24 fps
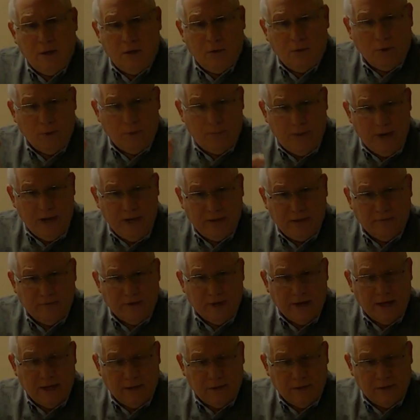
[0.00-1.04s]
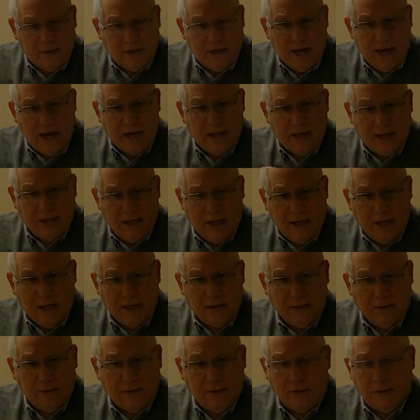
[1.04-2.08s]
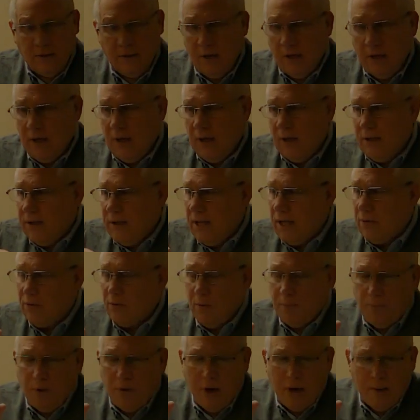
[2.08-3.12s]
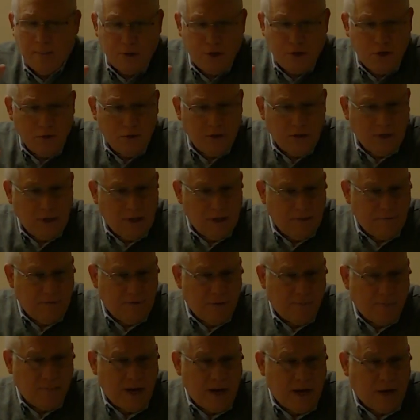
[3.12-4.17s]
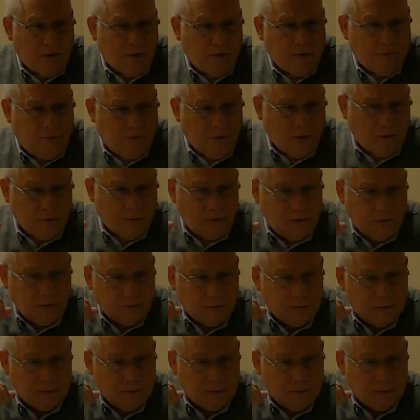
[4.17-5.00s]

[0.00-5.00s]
repeat the vital scan again, then it will prompt you to give the microphone